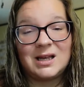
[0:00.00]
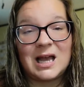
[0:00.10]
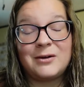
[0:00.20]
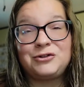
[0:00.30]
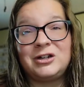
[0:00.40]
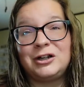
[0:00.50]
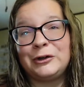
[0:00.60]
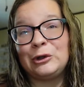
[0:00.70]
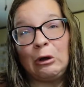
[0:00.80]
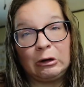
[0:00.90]
I was drinking
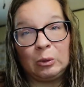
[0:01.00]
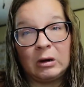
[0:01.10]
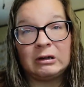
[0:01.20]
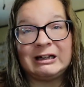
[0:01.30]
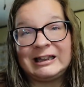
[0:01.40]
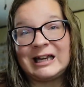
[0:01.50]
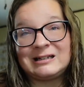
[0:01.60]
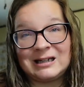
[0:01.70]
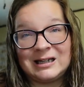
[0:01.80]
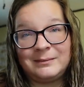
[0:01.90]
a lot of water at that
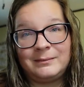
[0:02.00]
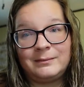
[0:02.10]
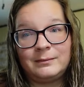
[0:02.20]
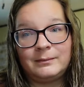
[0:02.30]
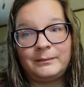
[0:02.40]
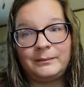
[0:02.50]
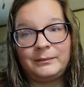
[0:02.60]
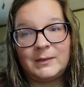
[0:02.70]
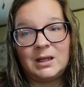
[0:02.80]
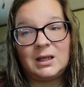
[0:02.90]
time,
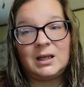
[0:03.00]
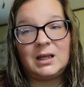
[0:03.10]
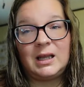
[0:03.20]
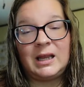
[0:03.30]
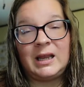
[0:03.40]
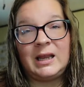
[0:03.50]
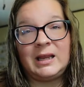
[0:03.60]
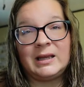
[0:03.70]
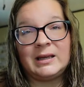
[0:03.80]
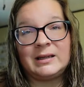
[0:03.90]

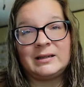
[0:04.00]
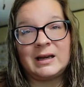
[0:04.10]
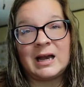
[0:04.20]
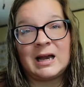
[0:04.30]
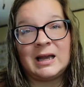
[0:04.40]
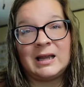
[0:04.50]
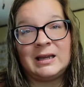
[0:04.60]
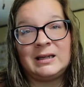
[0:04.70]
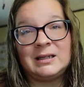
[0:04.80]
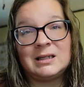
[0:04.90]
and
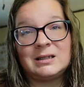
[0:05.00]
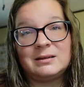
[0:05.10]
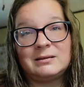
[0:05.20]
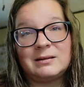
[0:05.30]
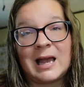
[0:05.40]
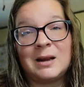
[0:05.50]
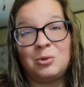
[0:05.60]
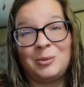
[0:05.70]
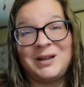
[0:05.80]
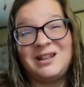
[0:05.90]
I had
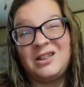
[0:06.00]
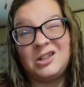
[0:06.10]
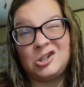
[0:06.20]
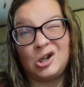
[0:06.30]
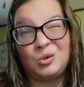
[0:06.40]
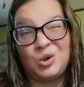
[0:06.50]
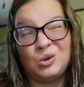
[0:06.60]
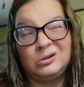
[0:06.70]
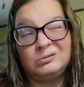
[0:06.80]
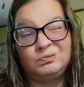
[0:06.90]
more pee than the jug would
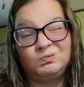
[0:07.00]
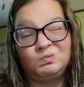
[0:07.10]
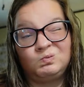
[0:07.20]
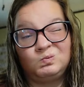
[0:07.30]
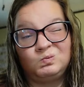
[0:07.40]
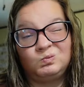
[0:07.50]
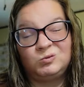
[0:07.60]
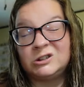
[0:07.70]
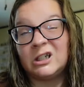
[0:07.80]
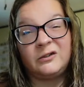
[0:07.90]
hold.
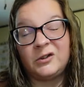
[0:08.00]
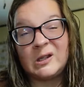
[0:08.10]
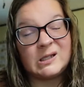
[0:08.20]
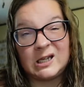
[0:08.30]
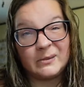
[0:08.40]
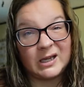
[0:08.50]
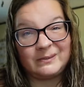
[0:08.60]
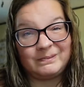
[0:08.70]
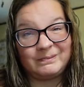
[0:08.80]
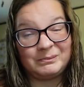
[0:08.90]
Sorry for the TMI,
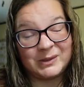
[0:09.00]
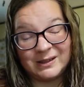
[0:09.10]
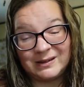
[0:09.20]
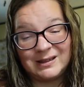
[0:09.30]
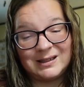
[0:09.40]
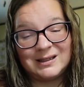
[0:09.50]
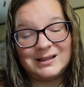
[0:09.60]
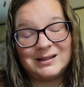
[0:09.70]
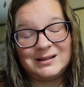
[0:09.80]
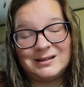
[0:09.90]
but
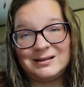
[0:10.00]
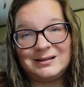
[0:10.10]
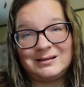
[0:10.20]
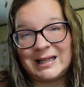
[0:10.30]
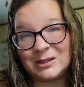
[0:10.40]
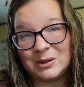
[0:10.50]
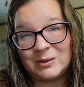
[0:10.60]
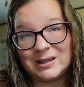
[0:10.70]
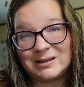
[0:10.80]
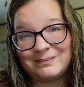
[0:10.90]
that's what it
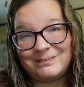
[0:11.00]
was.